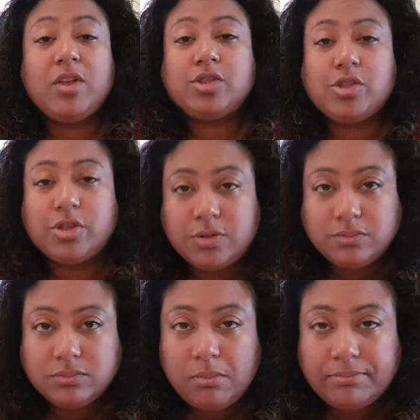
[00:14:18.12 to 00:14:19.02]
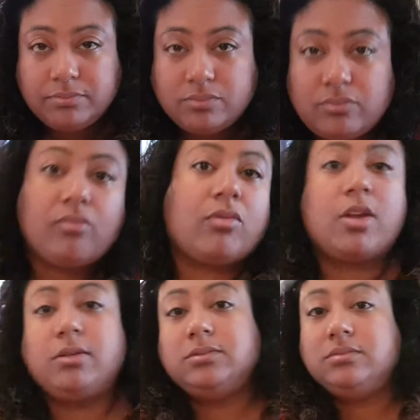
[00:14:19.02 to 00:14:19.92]
It's good,
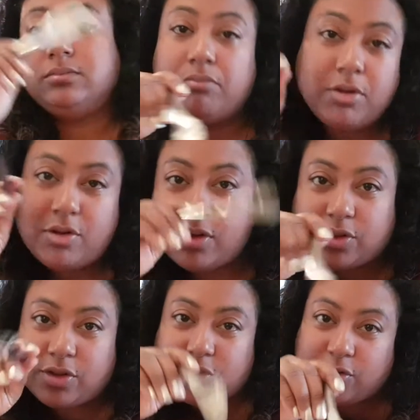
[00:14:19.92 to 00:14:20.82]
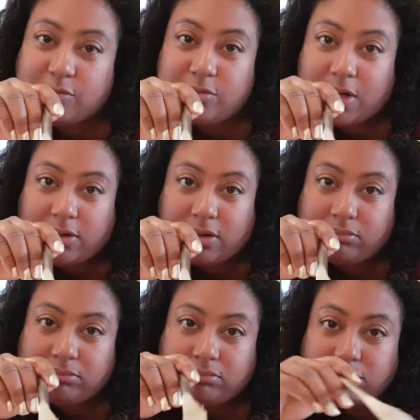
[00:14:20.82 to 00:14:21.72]
but not as good as a normal donut.